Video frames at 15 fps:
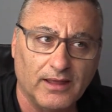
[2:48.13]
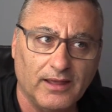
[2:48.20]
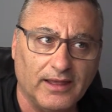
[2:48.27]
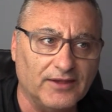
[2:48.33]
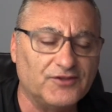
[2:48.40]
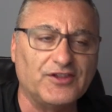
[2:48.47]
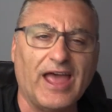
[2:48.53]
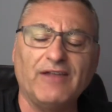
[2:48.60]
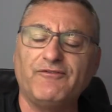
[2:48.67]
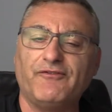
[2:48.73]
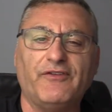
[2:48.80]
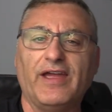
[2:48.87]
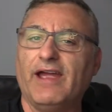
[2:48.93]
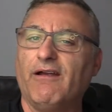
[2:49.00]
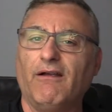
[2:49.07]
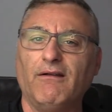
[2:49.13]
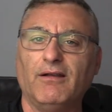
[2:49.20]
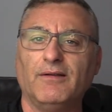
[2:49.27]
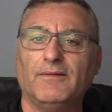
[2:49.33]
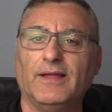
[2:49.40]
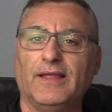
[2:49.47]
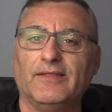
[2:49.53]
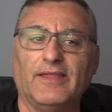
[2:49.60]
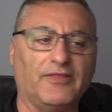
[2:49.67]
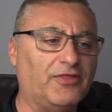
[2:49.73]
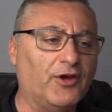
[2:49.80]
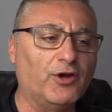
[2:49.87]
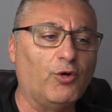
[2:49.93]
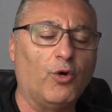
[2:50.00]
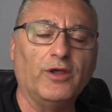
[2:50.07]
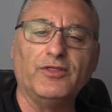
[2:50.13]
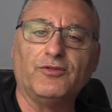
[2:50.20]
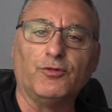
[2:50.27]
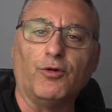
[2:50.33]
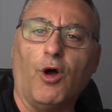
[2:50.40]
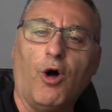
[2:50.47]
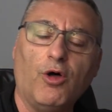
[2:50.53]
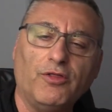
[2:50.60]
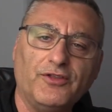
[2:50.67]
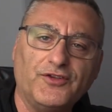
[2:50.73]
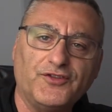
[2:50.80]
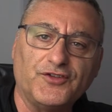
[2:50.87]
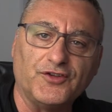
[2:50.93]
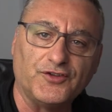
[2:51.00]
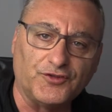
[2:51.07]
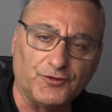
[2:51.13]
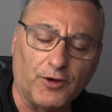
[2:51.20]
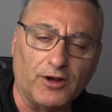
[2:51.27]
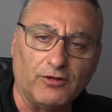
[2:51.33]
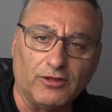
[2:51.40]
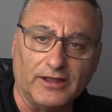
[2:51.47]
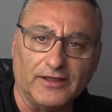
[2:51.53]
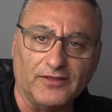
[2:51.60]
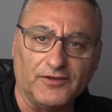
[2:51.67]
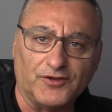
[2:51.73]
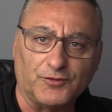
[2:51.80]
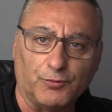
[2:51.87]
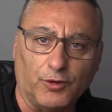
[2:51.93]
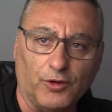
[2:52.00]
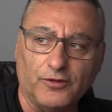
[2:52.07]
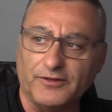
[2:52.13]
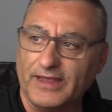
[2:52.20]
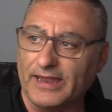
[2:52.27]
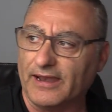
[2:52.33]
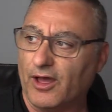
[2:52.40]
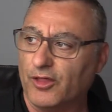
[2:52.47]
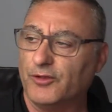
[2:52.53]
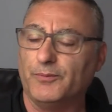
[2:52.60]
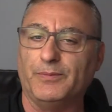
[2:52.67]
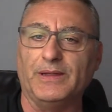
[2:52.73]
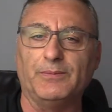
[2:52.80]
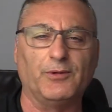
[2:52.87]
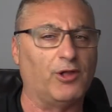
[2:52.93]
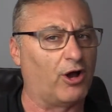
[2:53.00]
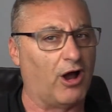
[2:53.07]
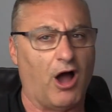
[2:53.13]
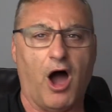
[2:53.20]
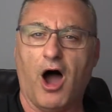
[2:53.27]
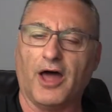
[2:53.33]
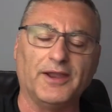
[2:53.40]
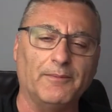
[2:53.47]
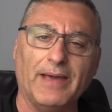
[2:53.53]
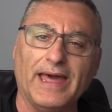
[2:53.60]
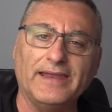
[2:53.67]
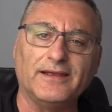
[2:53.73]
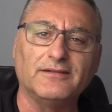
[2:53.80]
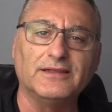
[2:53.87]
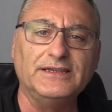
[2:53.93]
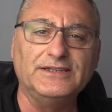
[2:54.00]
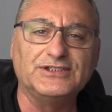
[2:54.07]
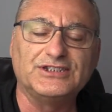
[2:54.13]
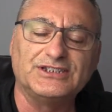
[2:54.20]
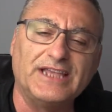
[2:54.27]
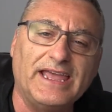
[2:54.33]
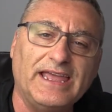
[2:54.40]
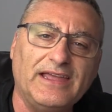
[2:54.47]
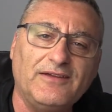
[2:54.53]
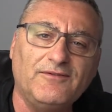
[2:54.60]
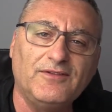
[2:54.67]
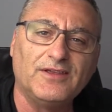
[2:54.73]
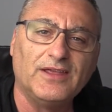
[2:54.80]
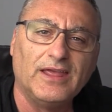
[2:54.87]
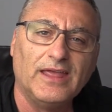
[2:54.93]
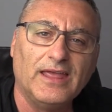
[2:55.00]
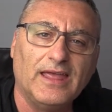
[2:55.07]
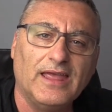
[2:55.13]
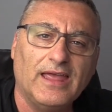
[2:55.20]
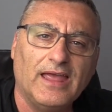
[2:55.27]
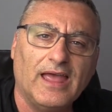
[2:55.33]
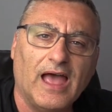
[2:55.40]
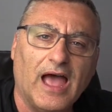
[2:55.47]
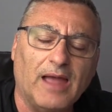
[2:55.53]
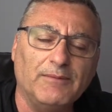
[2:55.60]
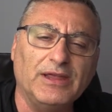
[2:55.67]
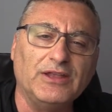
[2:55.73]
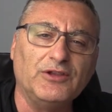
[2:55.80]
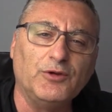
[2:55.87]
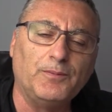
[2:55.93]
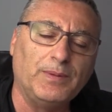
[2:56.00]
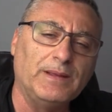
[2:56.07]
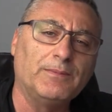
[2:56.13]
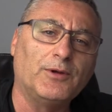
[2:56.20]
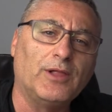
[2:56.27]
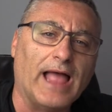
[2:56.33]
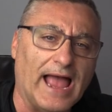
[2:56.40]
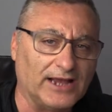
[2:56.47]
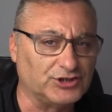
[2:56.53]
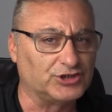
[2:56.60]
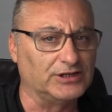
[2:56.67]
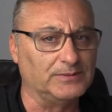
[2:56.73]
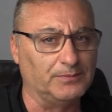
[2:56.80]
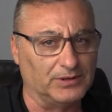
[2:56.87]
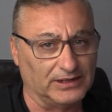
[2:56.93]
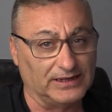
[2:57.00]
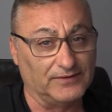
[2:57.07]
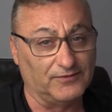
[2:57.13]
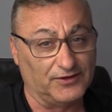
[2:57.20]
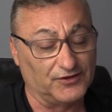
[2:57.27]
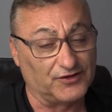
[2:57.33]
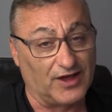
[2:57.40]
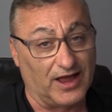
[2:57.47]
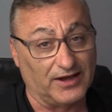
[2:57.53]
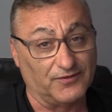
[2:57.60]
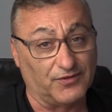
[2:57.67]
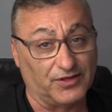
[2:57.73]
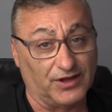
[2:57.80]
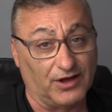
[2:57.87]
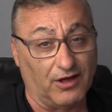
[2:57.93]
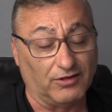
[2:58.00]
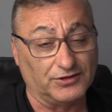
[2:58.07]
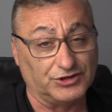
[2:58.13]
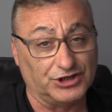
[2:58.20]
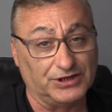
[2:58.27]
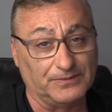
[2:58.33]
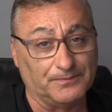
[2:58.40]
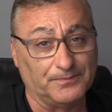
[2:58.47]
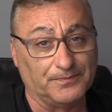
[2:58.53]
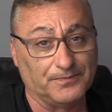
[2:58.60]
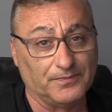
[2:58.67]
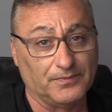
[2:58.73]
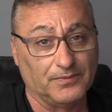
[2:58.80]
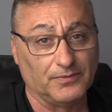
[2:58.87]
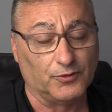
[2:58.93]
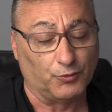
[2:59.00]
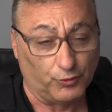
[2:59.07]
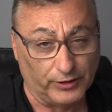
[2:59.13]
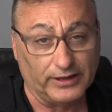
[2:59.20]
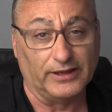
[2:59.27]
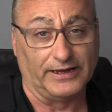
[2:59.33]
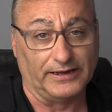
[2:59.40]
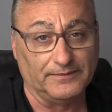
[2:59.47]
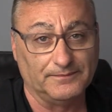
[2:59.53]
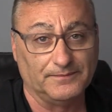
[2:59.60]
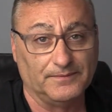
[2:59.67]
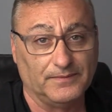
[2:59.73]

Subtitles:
Is that fair? That they're going through all this struggle in this world, yet other people are automatically saved? I mean, do people actually believe this kind of theology? Really?